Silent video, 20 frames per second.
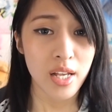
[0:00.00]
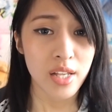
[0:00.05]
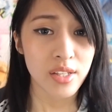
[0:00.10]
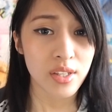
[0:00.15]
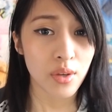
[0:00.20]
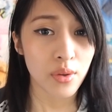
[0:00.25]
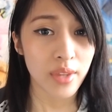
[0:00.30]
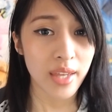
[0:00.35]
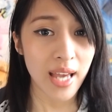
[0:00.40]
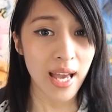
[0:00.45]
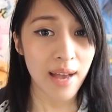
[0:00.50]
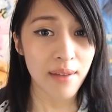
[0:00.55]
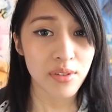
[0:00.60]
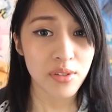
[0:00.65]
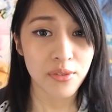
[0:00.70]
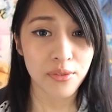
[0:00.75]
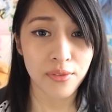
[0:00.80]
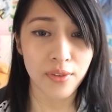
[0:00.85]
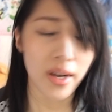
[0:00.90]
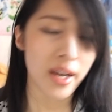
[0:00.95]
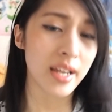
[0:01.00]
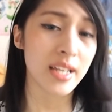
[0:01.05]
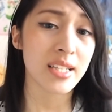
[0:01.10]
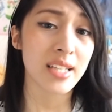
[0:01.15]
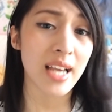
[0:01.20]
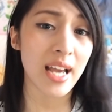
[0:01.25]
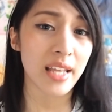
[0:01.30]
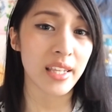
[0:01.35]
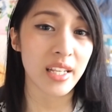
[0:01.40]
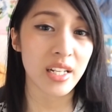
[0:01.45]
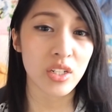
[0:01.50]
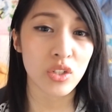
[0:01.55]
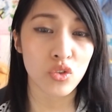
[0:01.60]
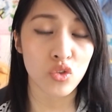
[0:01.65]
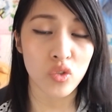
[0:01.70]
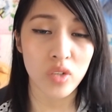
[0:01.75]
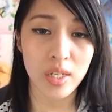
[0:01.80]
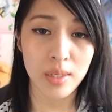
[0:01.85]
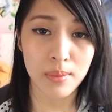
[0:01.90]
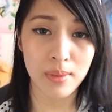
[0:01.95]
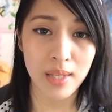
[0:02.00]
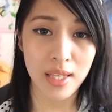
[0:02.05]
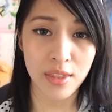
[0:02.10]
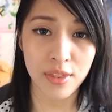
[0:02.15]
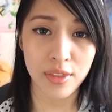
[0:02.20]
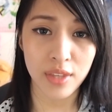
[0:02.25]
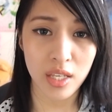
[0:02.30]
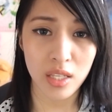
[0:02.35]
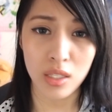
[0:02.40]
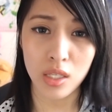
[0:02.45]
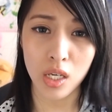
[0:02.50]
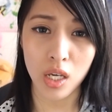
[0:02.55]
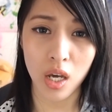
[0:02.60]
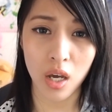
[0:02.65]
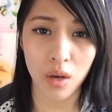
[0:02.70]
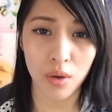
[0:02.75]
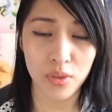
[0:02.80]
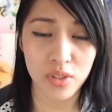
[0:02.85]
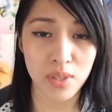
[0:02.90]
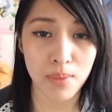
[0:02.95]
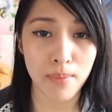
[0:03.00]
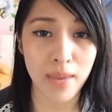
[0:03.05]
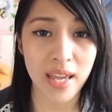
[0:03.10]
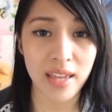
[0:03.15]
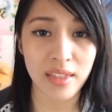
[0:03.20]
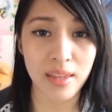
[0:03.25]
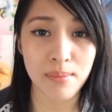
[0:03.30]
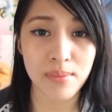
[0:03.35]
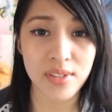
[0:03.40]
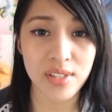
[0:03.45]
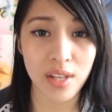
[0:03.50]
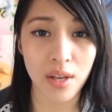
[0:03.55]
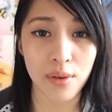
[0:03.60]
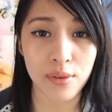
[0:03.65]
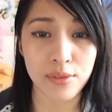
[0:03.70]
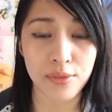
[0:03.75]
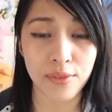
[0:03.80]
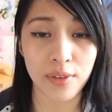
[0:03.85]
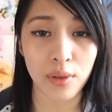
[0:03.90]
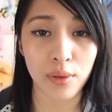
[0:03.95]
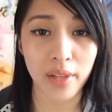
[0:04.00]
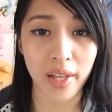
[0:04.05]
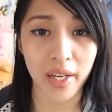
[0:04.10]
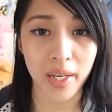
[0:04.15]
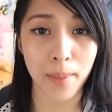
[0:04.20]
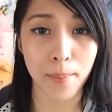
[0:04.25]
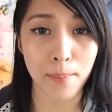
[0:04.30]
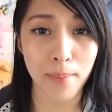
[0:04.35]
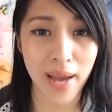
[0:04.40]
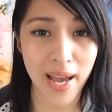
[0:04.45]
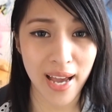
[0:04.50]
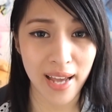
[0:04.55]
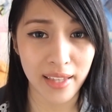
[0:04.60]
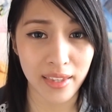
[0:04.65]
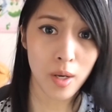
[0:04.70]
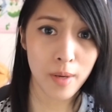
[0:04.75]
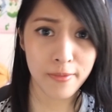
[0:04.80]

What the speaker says: So they have to find an extremely thin girl to make themselves feel like a man.